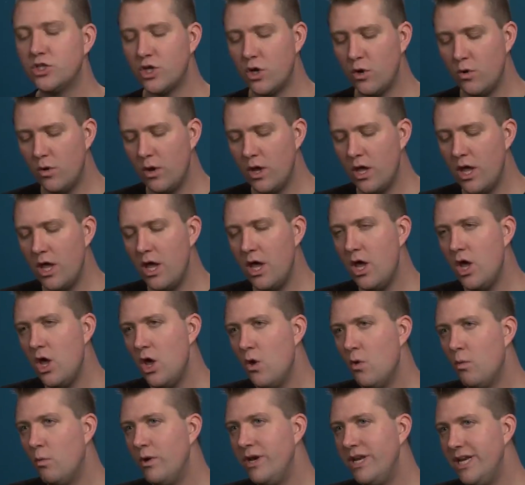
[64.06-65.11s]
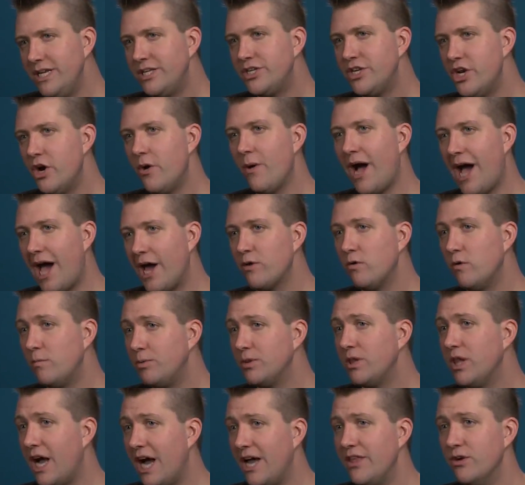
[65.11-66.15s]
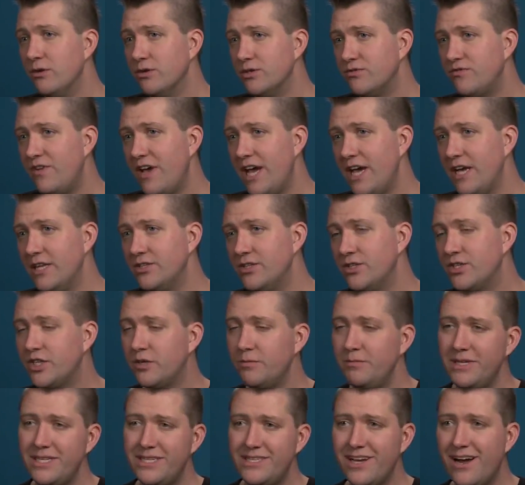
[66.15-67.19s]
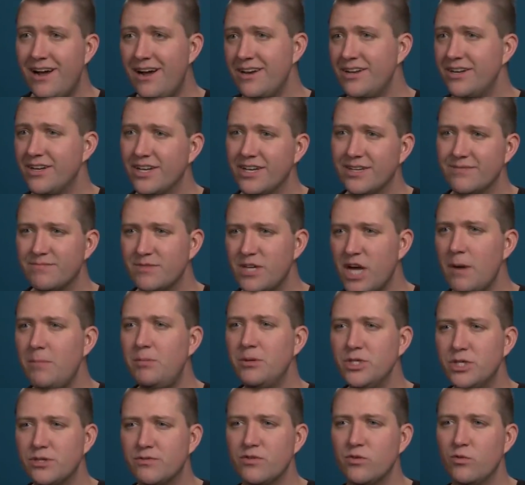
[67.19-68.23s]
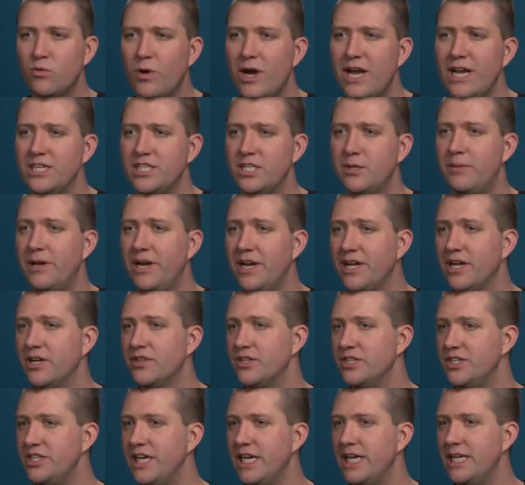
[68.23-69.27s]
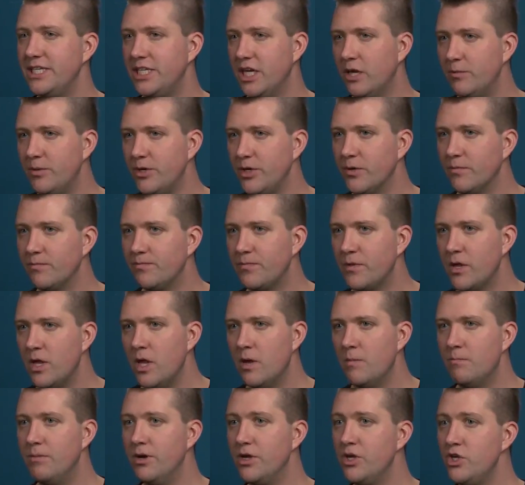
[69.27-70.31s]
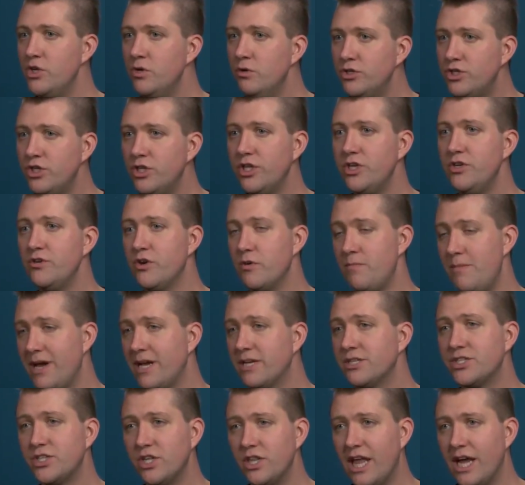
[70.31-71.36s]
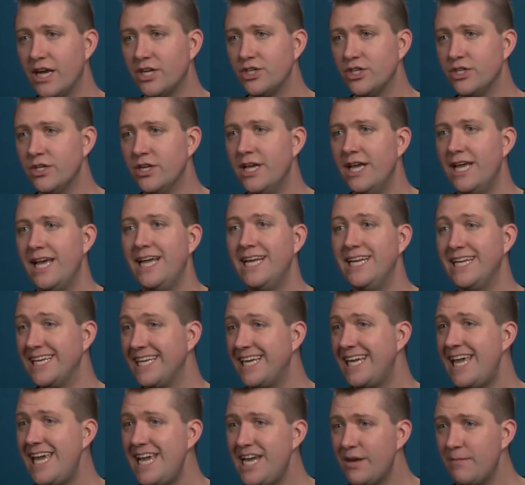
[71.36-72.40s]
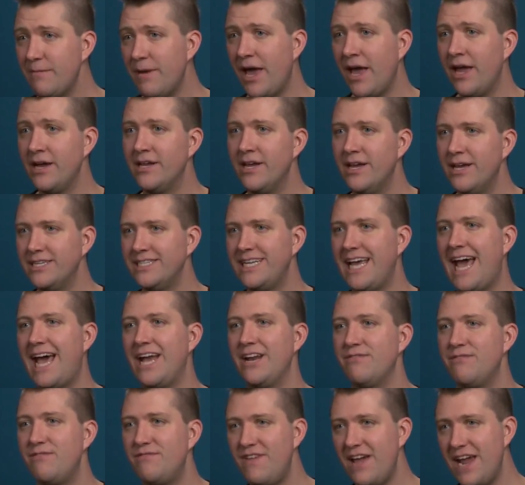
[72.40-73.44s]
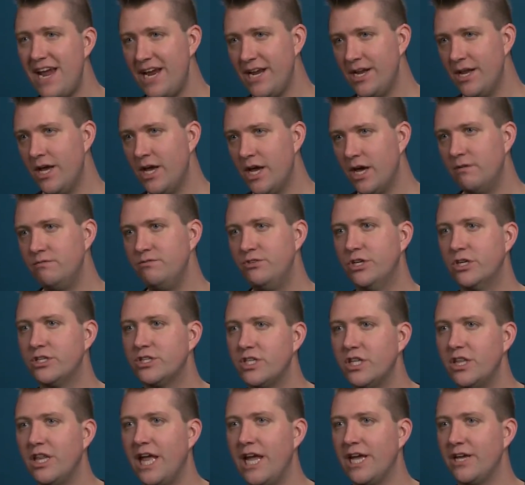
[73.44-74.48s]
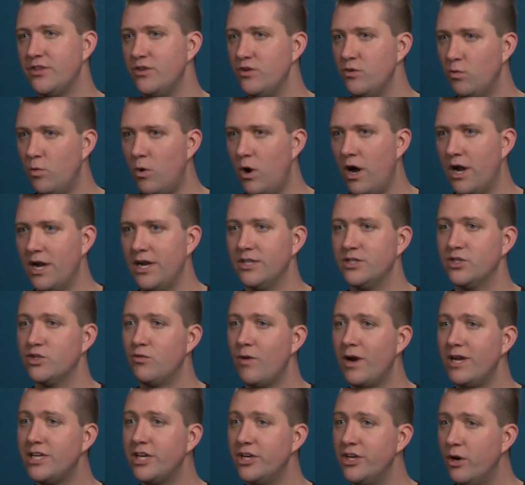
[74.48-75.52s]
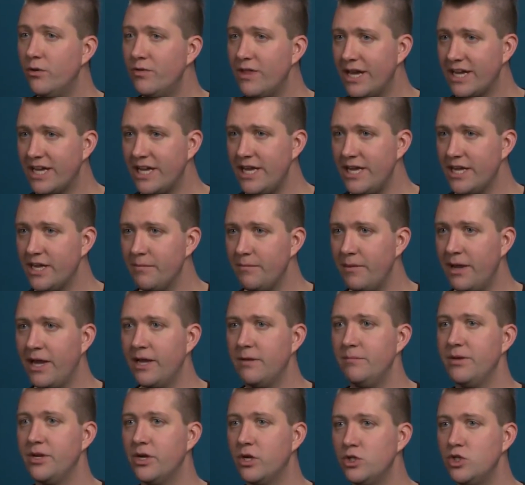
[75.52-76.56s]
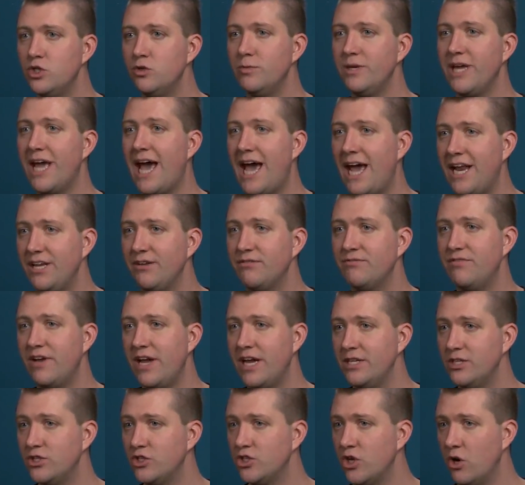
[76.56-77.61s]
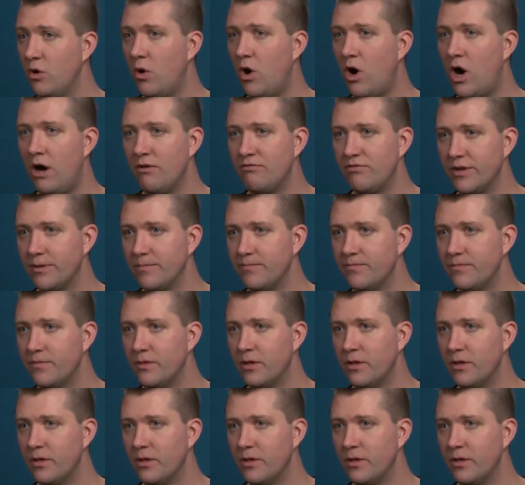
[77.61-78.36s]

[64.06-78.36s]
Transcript: So we need to know how to apply those fades. This can be done in a couple different ways depending on the DAW. But usually you can make a selection and hit a key command to add a fade of just the length you want. It's great to know that key command because you'll be adding fades so often.